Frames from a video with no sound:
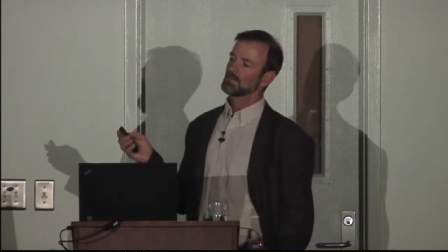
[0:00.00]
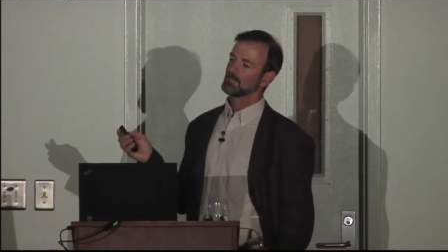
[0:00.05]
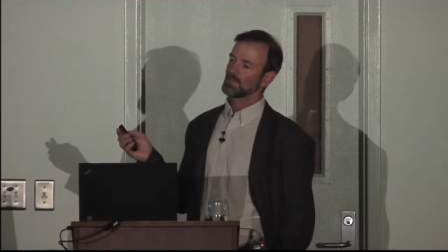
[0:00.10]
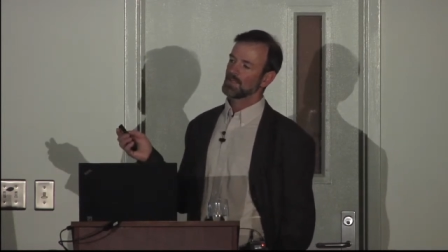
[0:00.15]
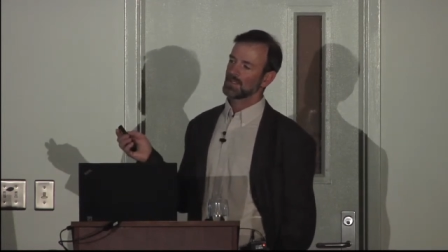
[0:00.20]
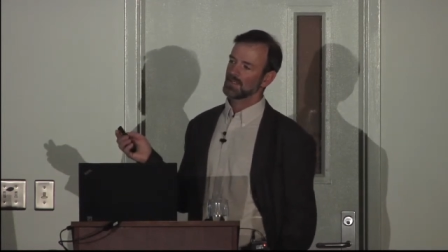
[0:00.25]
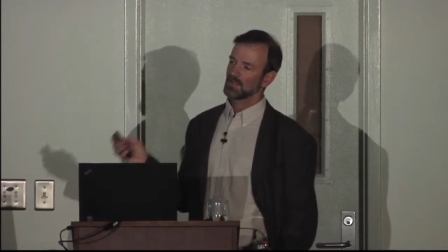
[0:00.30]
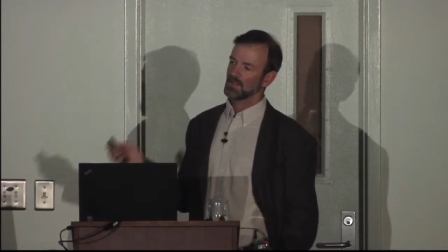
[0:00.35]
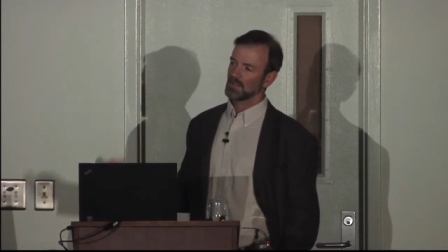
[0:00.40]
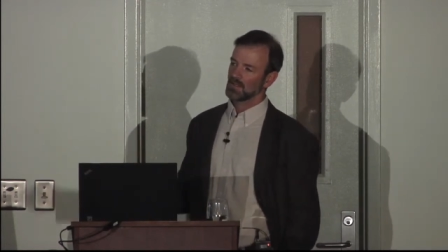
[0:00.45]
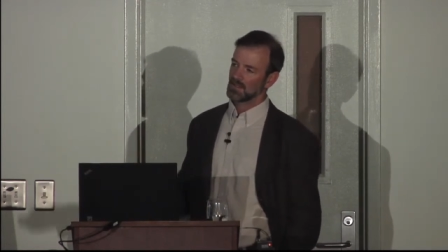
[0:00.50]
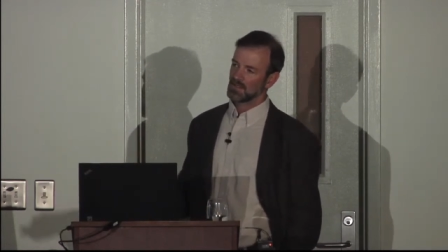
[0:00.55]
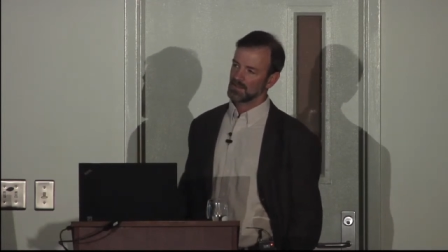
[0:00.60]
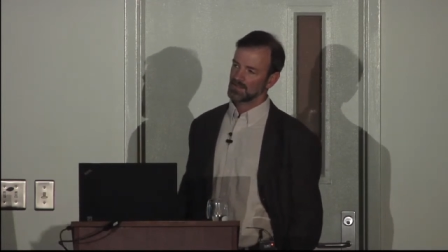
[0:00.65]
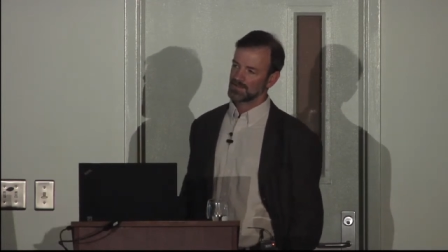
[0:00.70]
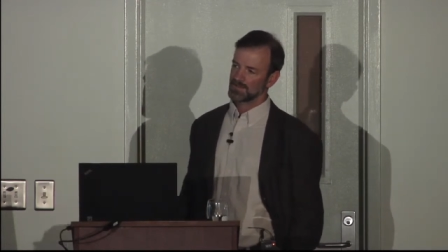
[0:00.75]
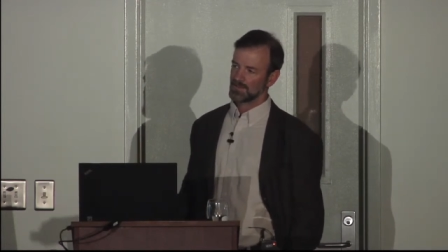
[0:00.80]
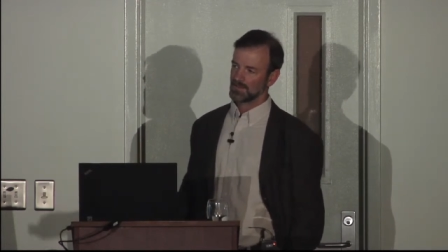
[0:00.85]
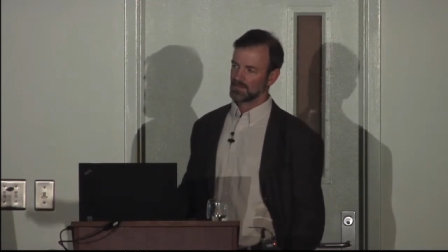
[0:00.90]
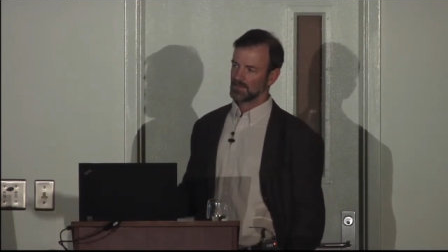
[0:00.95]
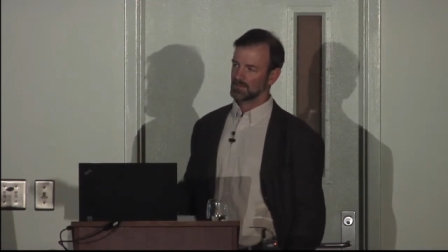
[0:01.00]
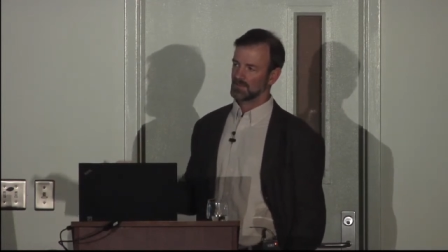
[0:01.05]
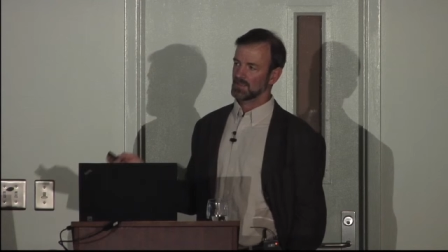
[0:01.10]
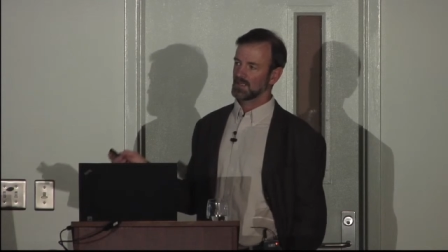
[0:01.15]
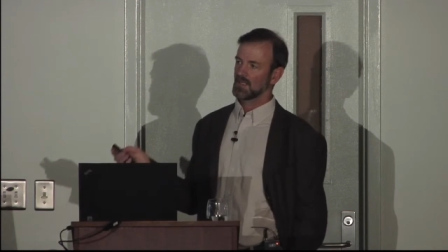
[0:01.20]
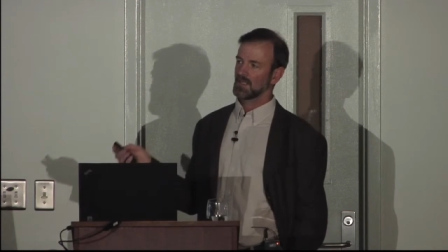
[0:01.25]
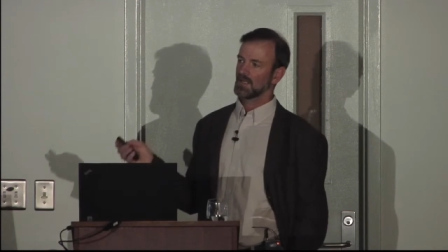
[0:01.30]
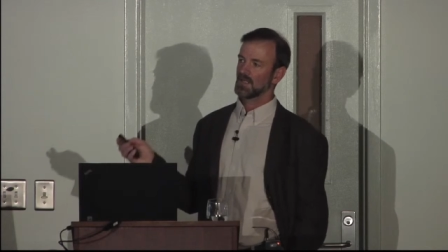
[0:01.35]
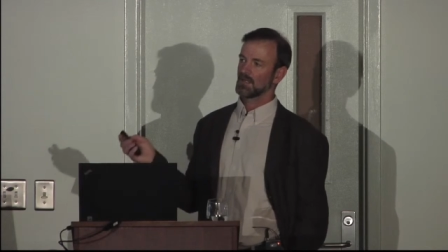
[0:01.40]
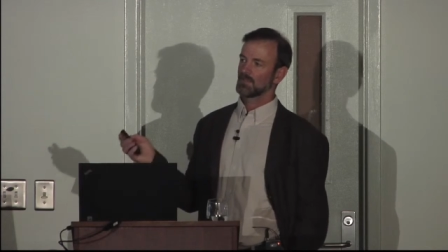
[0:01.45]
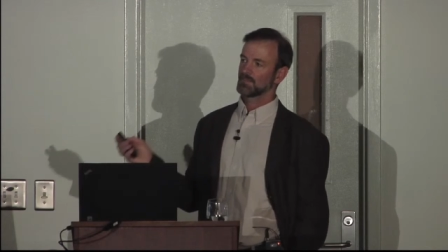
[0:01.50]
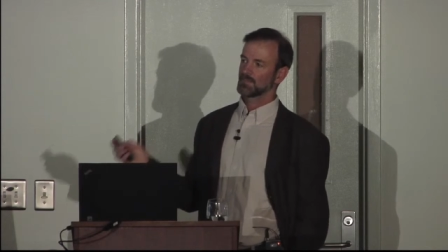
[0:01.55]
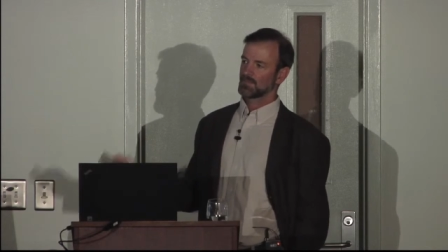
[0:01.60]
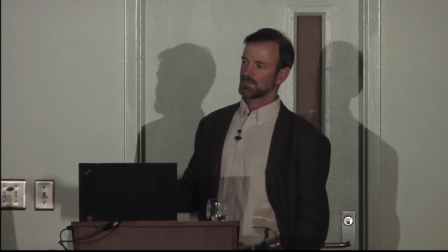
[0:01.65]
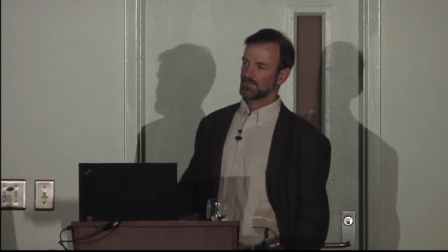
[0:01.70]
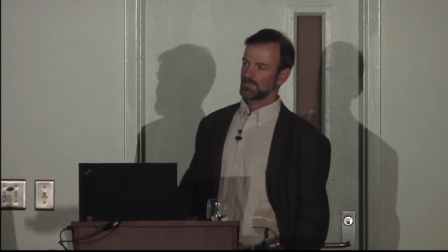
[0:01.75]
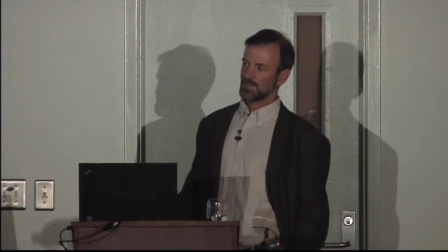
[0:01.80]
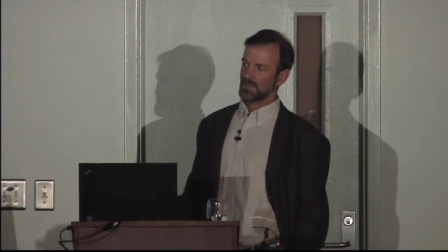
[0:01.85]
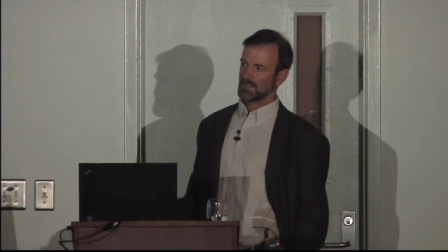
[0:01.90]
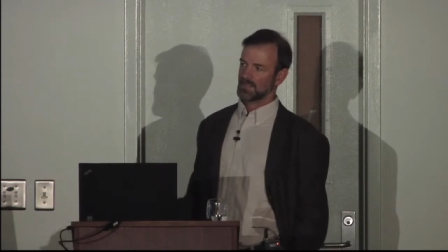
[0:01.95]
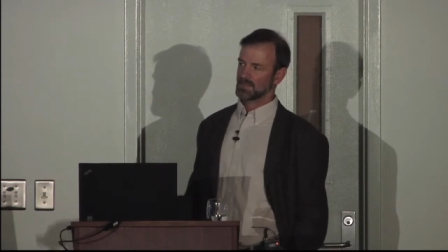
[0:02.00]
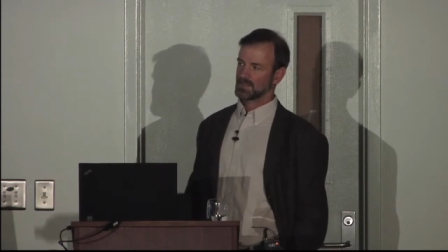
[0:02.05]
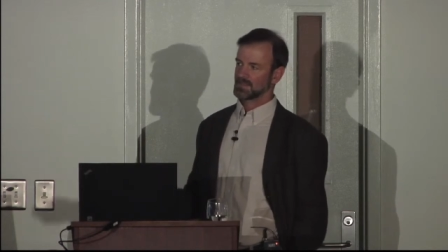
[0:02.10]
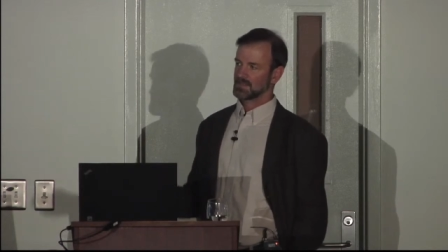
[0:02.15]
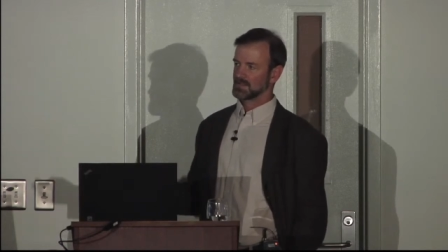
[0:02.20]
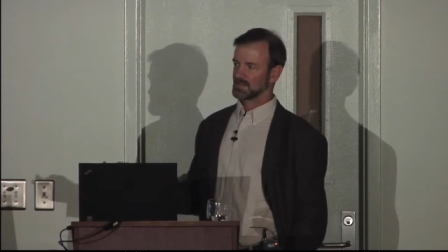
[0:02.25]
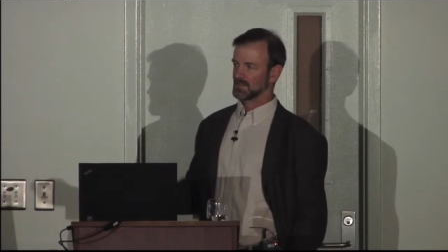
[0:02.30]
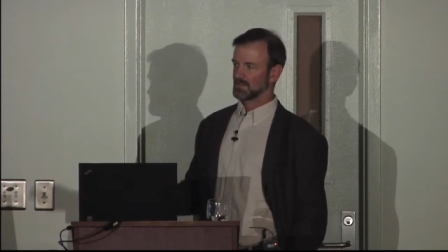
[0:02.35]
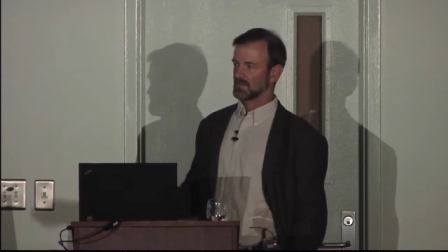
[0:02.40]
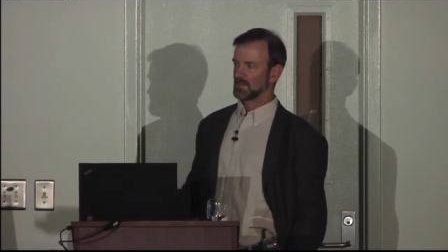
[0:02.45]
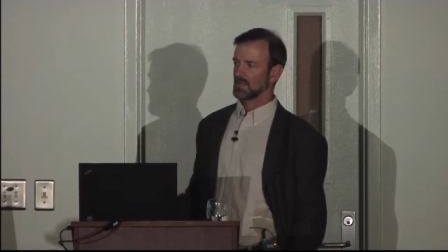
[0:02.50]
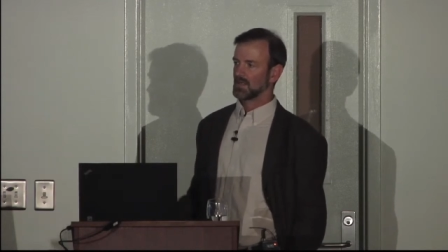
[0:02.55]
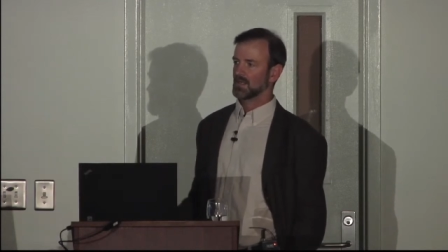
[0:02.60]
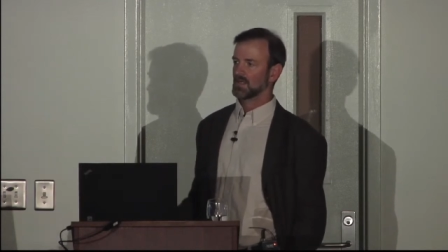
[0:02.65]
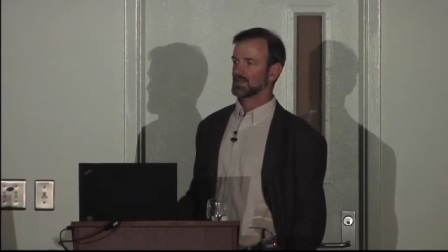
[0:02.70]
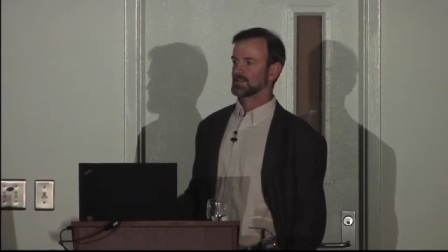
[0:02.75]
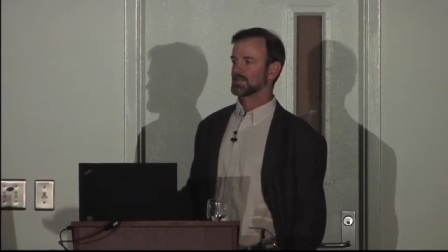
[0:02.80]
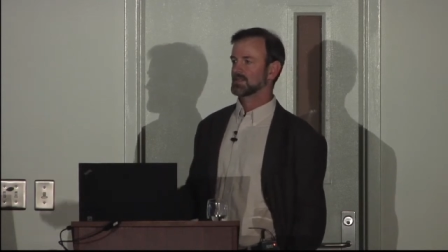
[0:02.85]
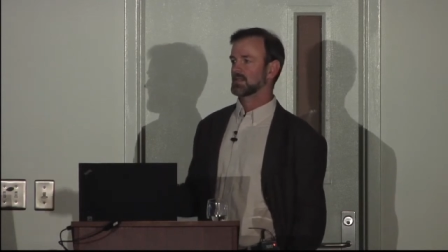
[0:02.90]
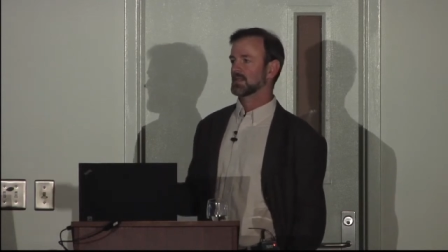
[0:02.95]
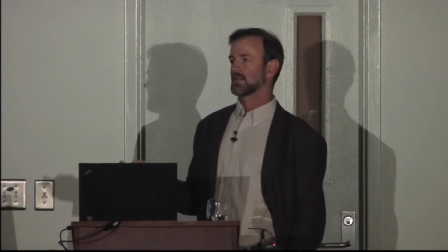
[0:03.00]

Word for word: but it also prevents loss